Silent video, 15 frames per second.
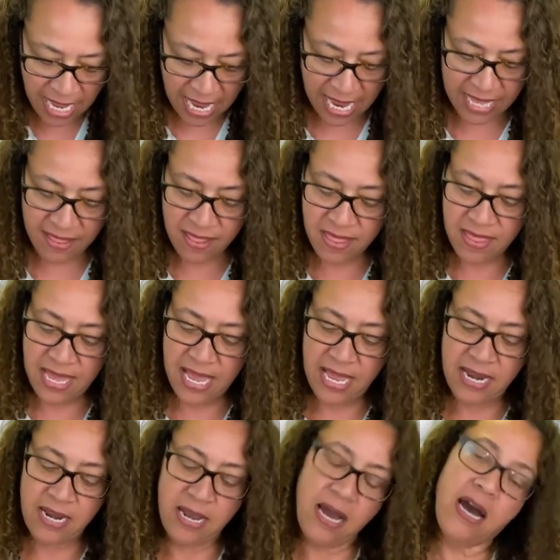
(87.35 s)
And
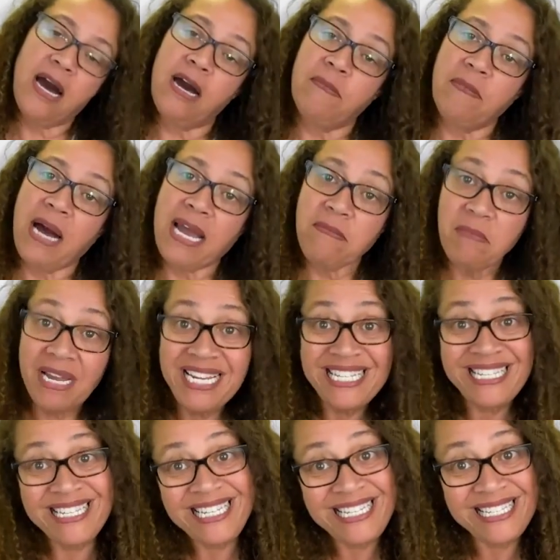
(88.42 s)
then I might
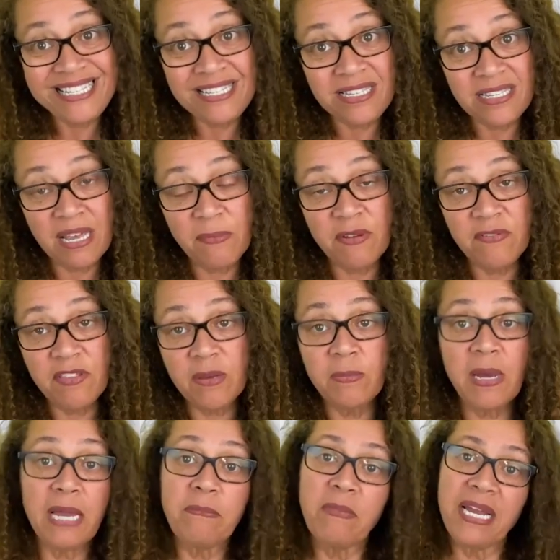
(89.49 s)
season some of them.
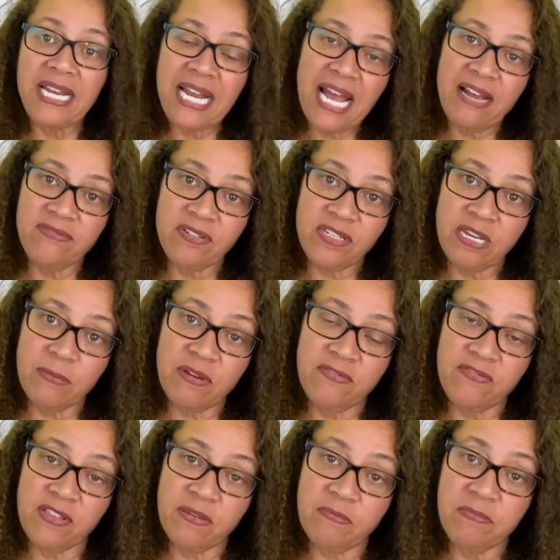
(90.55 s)
I might have some
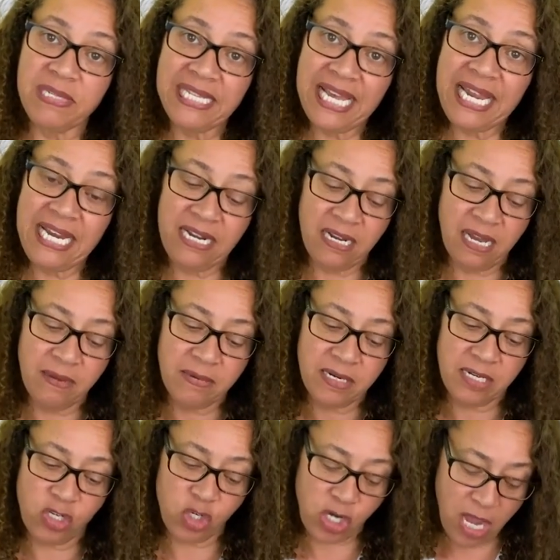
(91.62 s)
of them plain. I'm going
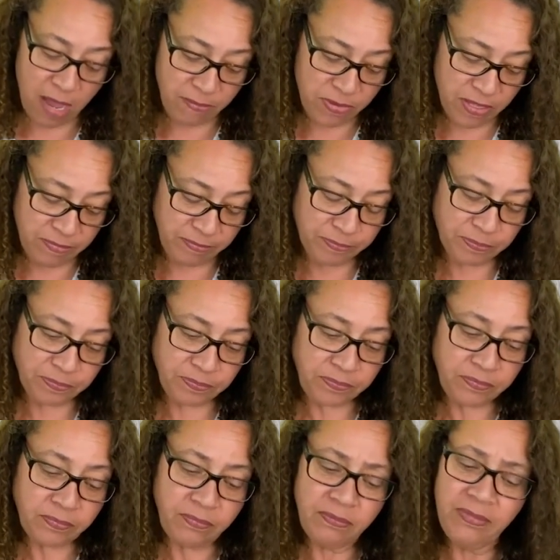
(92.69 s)
to chop them,
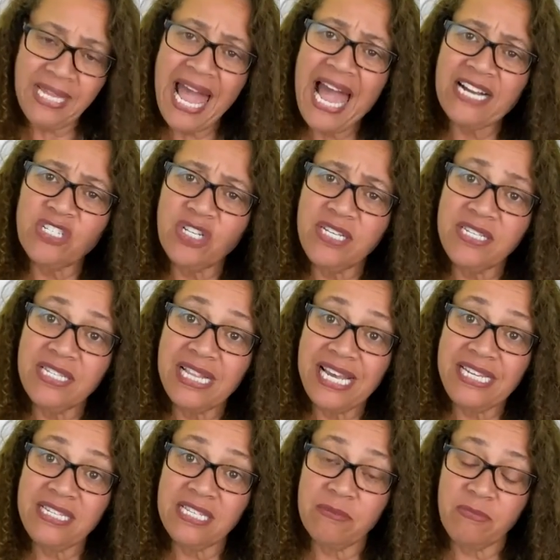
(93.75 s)
actually
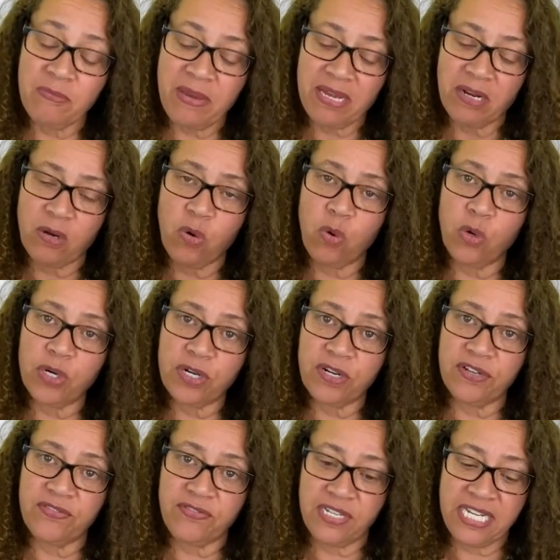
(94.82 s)
slice them about
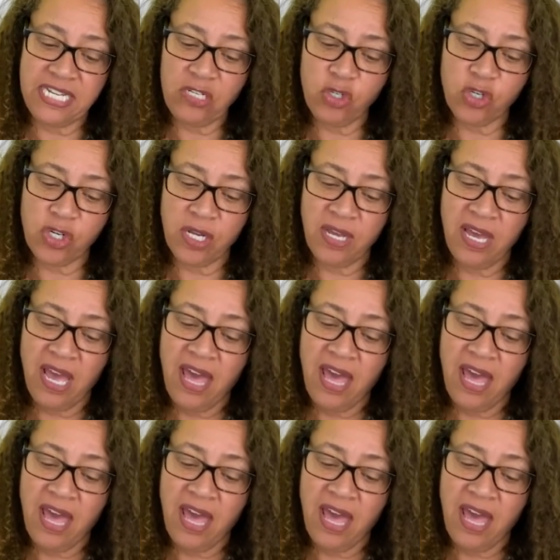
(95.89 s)
1/4 of an inch